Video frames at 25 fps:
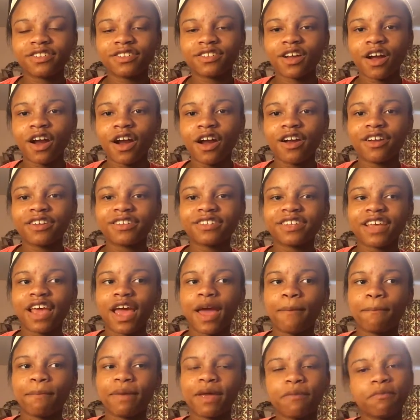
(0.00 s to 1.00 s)
starts
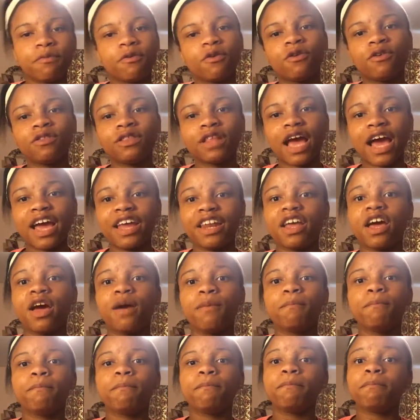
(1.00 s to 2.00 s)
and people line
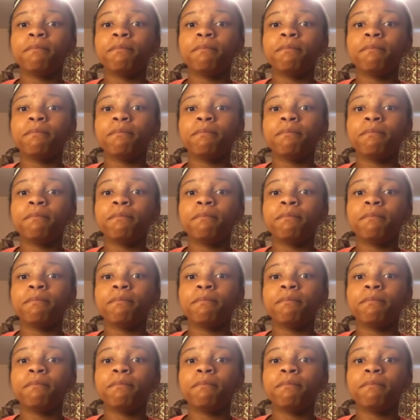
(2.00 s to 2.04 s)
up